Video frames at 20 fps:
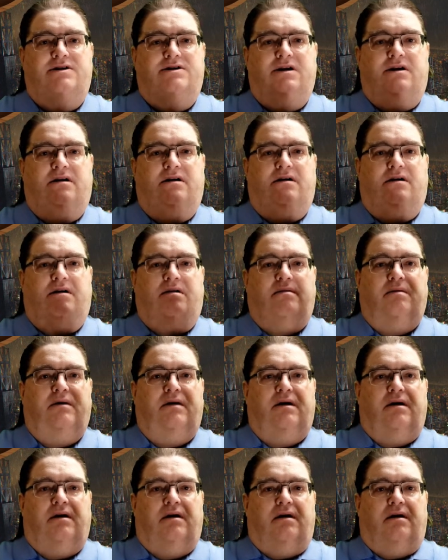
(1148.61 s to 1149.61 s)

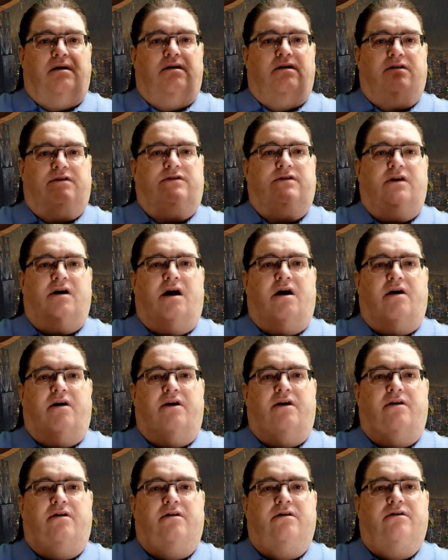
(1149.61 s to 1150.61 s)
little
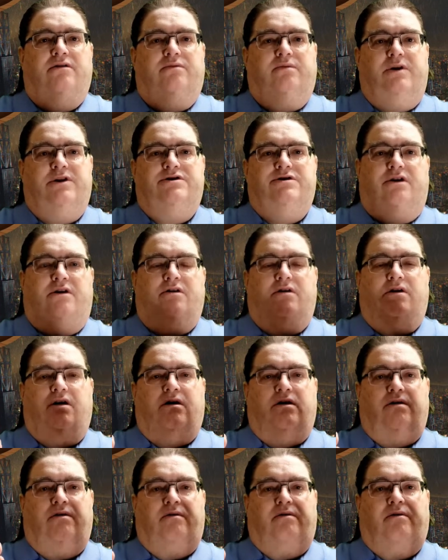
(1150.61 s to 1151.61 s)
scenarios, which
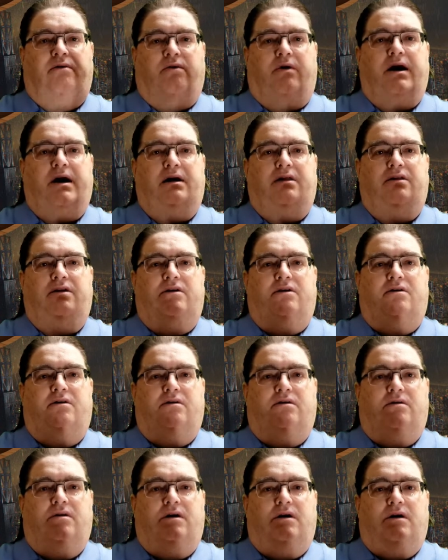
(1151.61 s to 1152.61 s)
are great
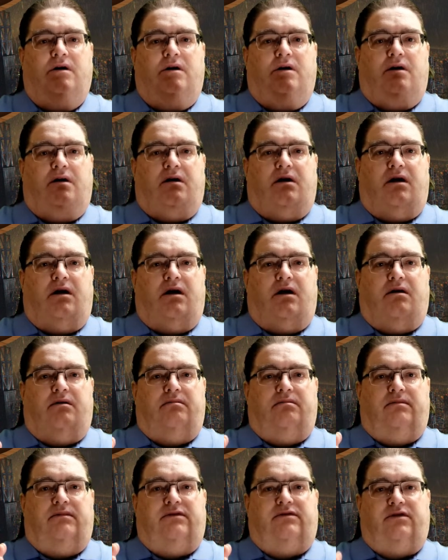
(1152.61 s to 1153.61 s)
little
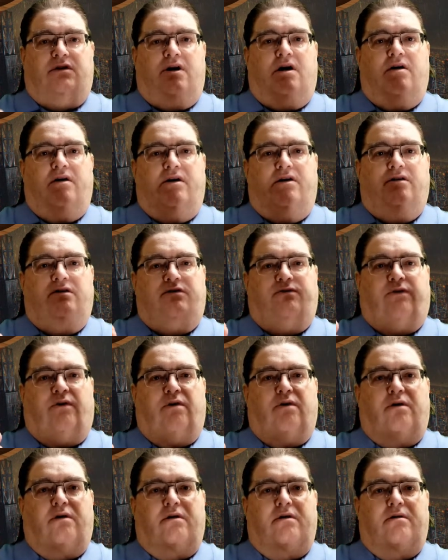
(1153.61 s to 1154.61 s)
scenarios
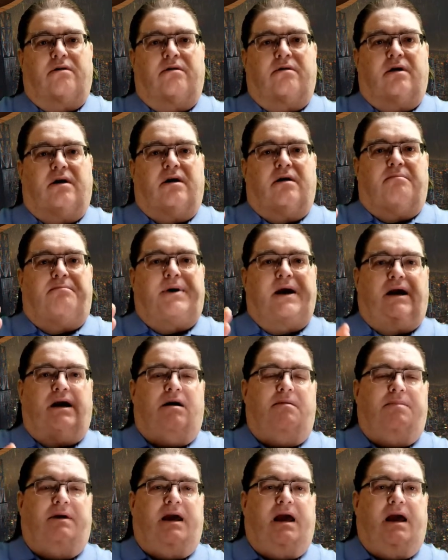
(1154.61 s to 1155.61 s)
for
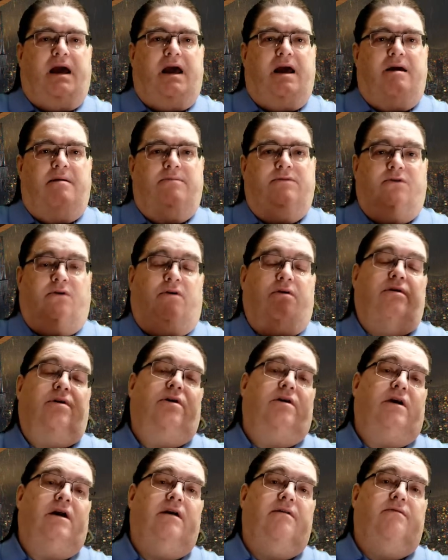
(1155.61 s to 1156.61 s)
pickup games, or you
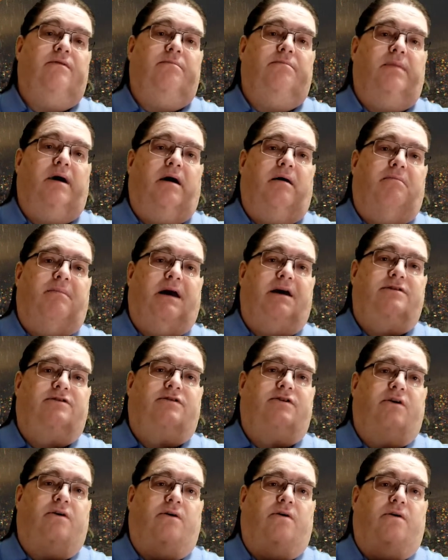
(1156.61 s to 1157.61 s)
can even base
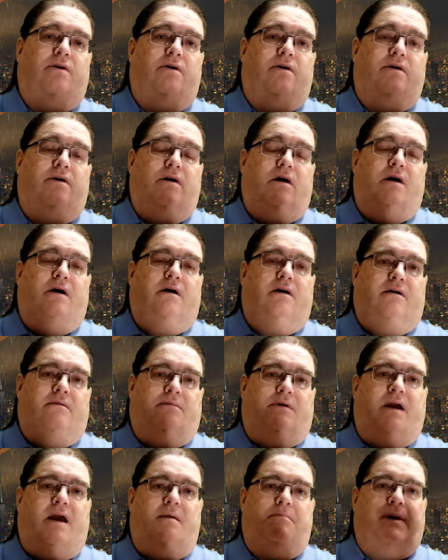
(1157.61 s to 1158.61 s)
your
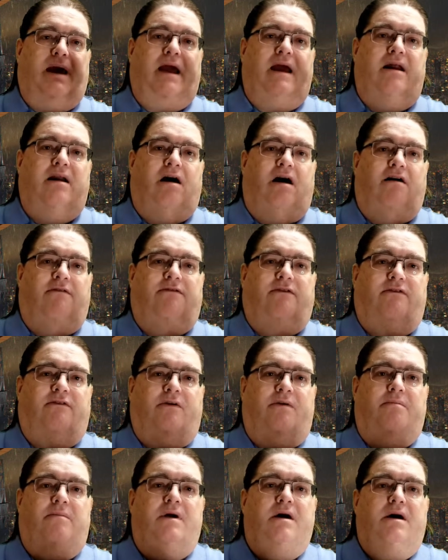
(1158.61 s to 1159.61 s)
campaign off of
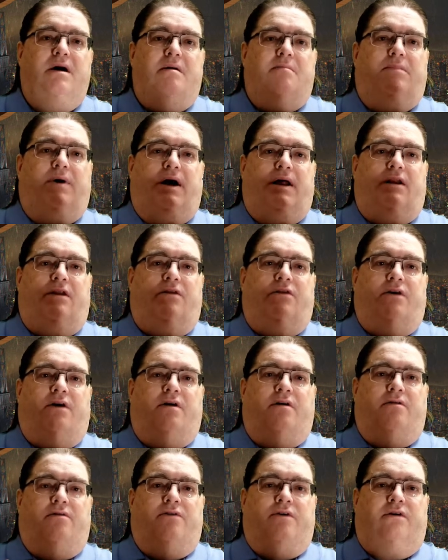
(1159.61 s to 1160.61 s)
them. But
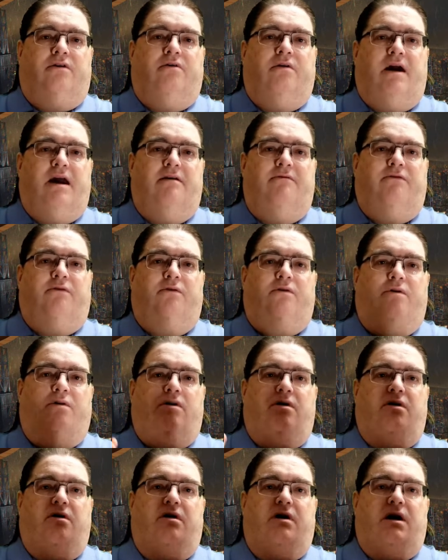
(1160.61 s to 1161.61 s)
they're great
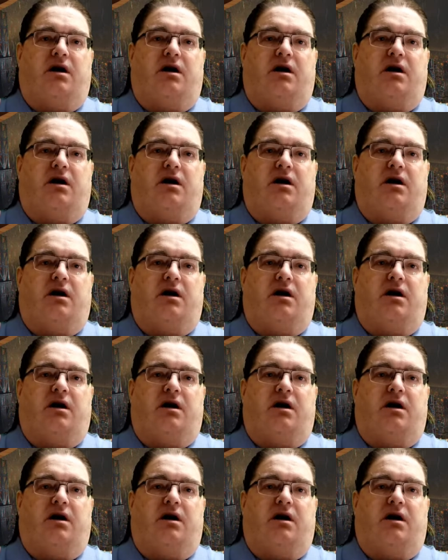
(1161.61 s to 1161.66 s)
for